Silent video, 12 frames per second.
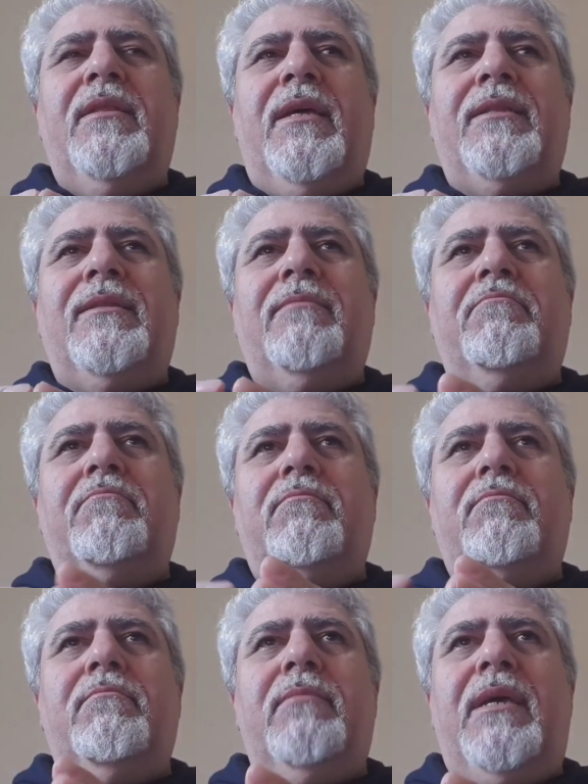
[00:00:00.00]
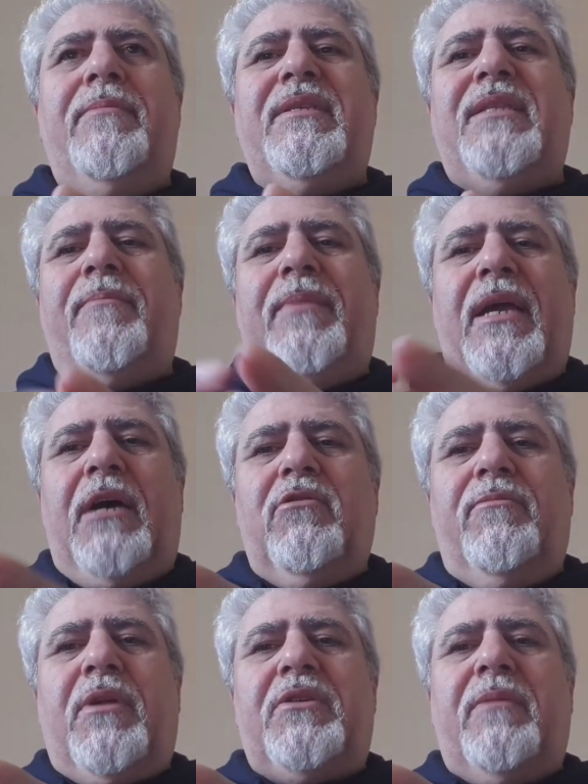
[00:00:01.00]
that may be stepping
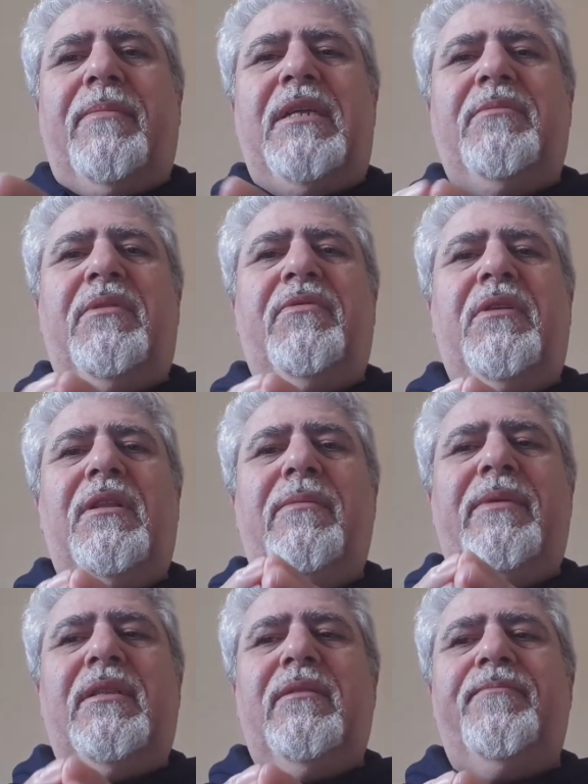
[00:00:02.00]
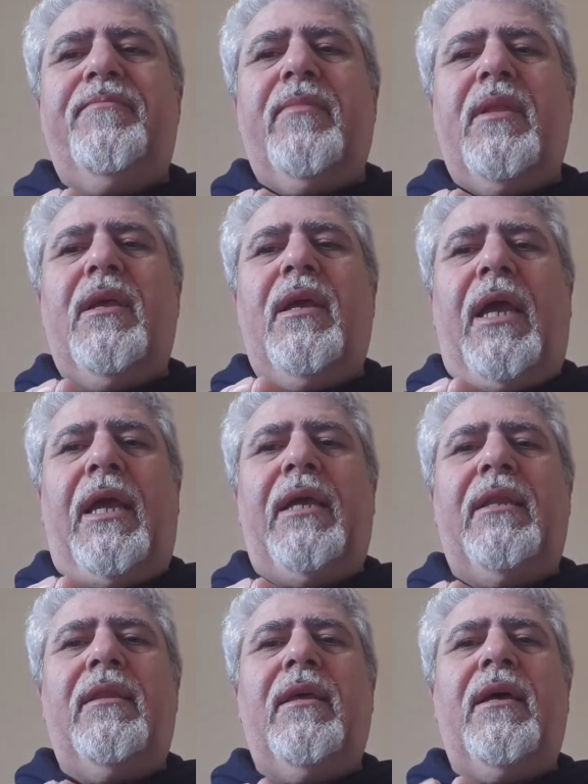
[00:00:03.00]
out of project management for a little bit
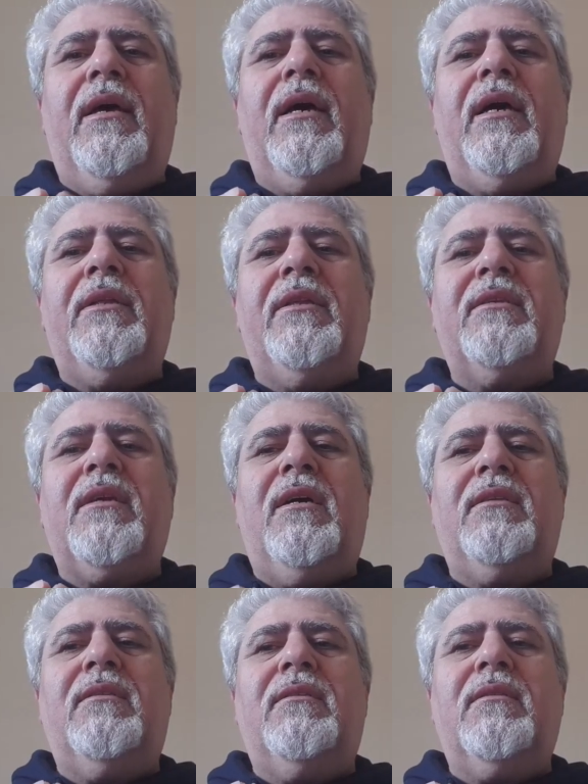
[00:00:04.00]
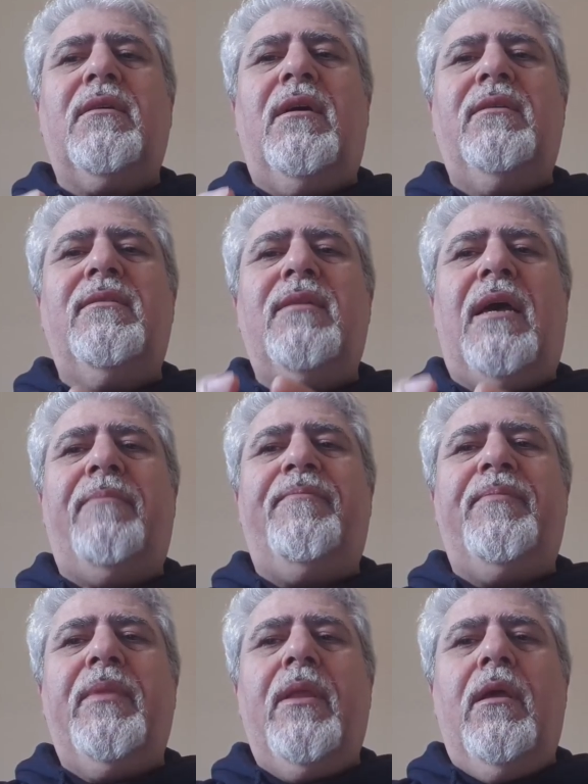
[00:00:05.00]
and discuss the
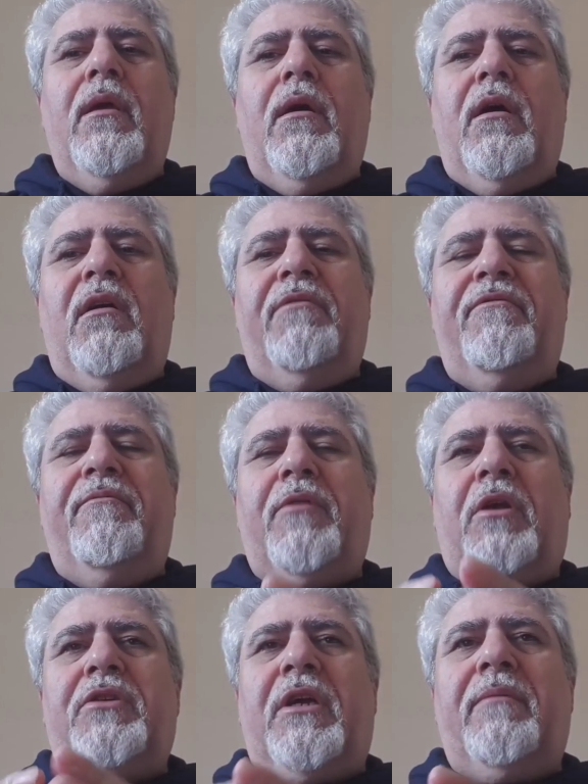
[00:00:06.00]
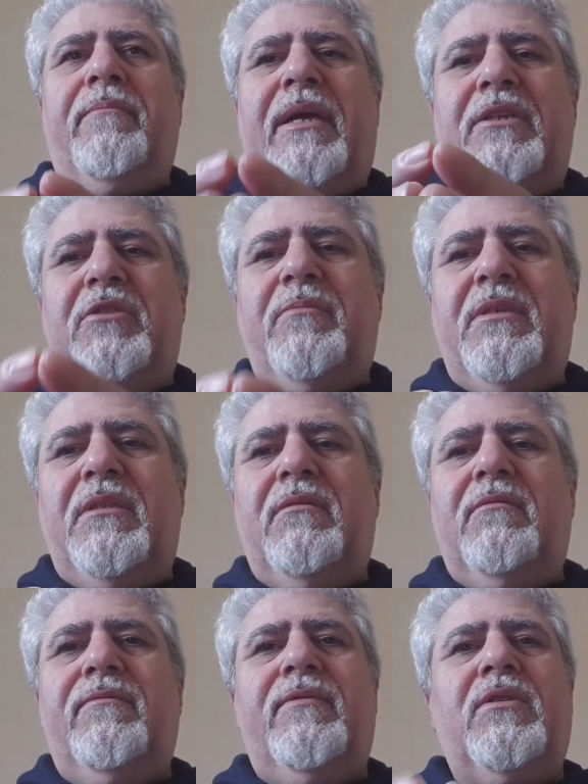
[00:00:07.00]
concept of project
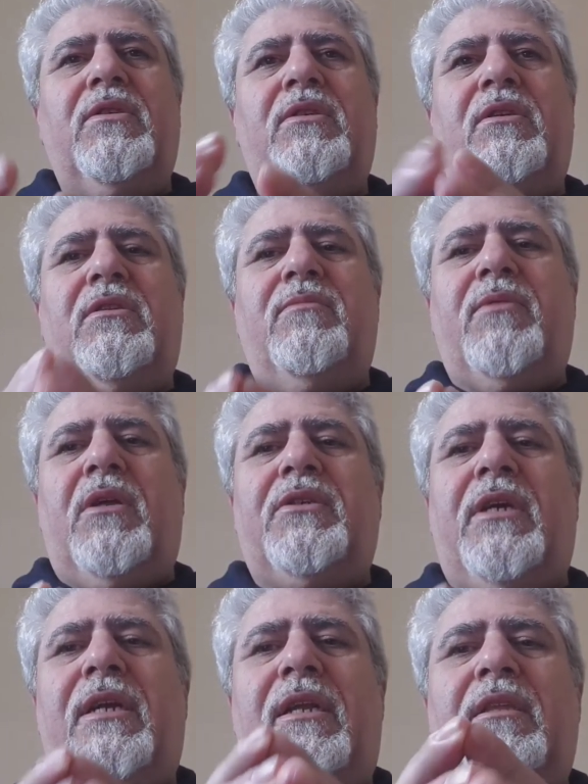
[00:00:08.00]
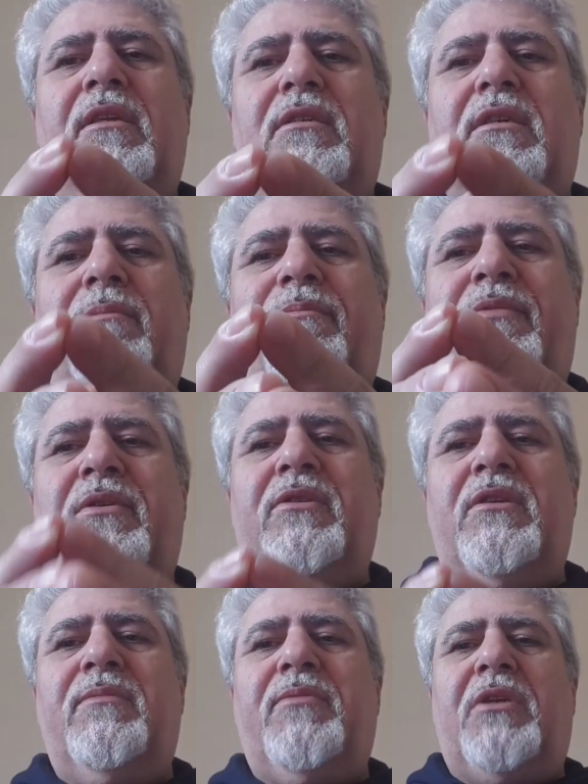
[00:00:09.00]
management versus project leadership
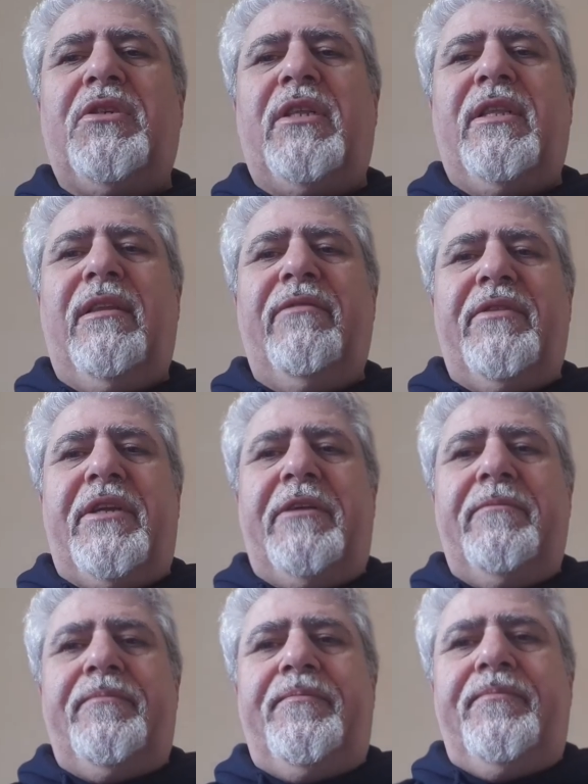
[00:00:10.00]
versus project delivery.